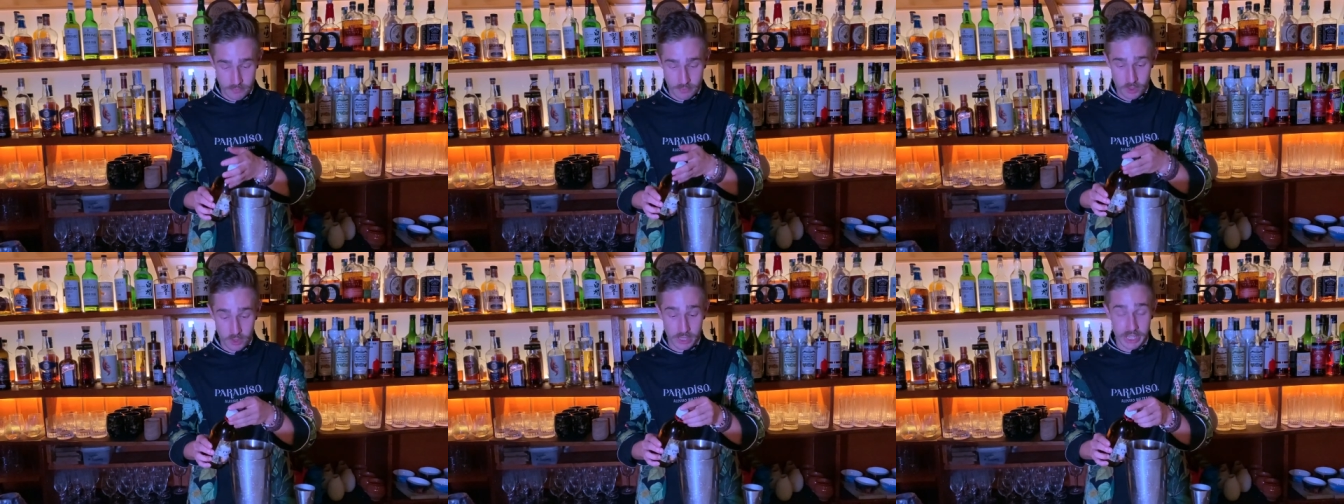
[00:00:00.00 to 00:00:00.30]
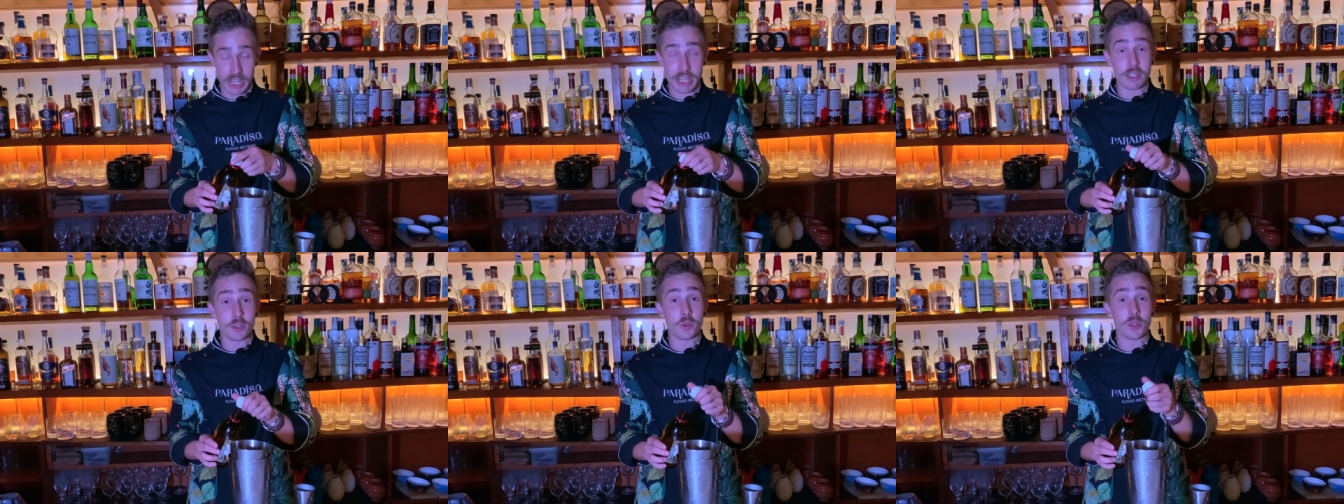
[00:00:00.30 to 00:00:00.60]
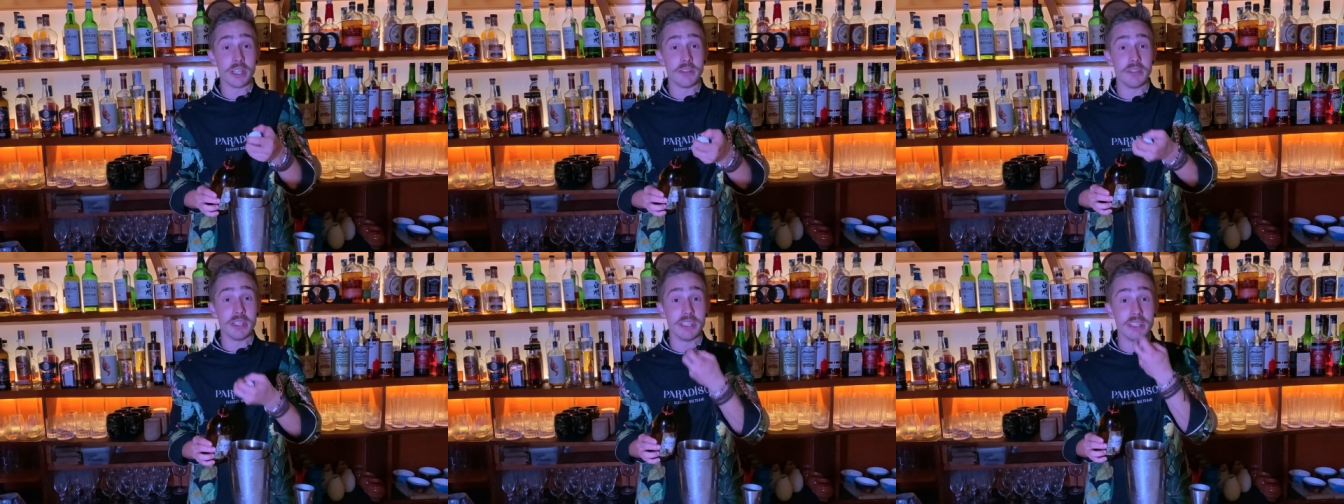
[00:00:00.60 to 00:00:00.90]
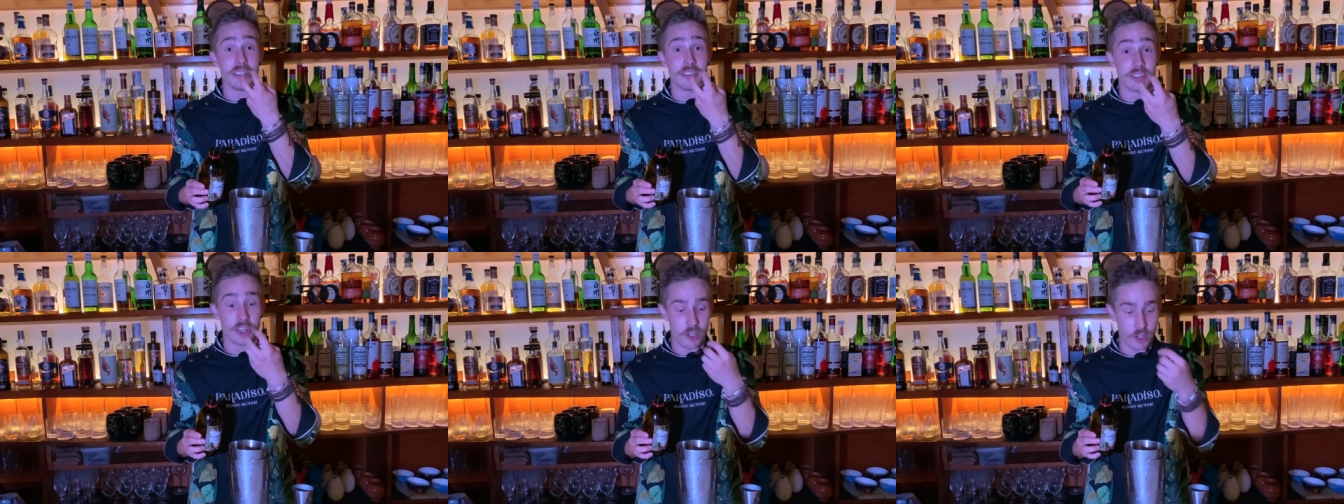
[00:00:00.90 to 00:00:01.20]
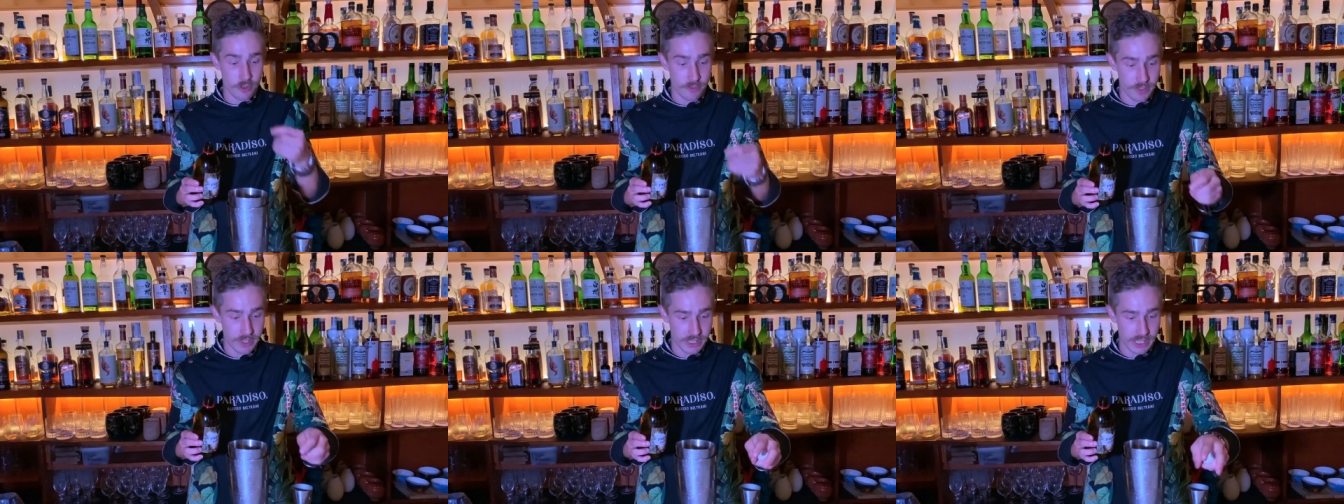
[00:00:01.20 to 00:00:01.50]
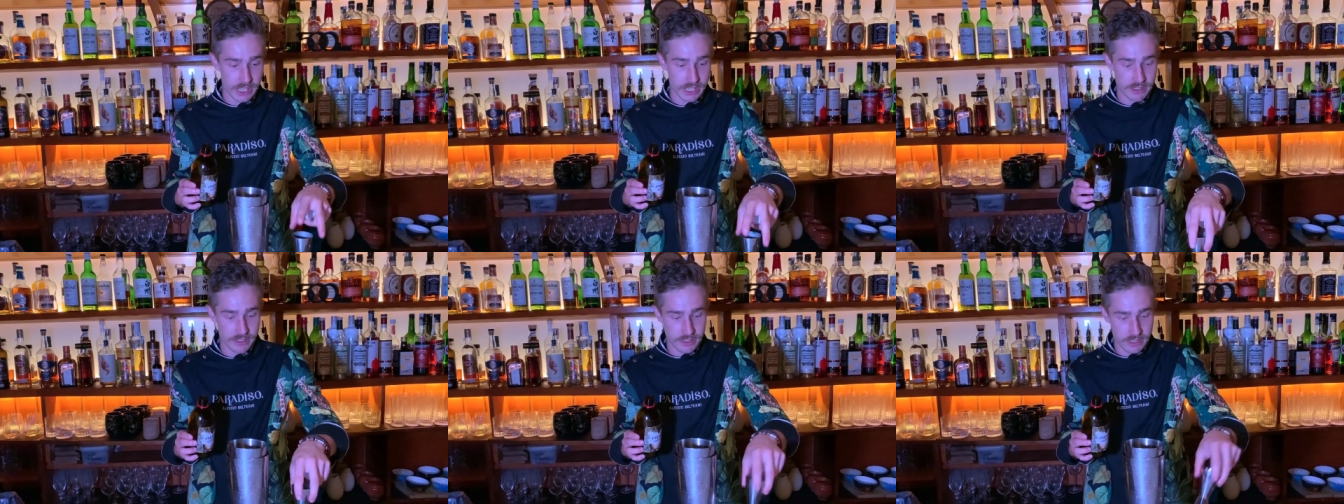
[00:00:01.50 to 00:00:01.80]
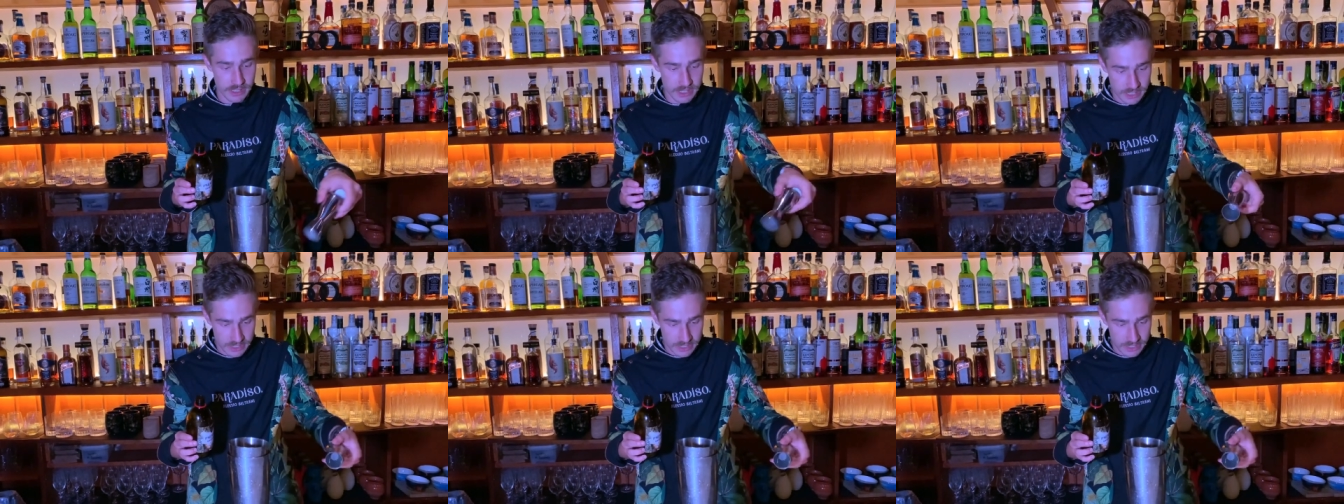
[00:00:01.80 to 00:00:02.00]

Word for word: okay, to give in this earthy taste.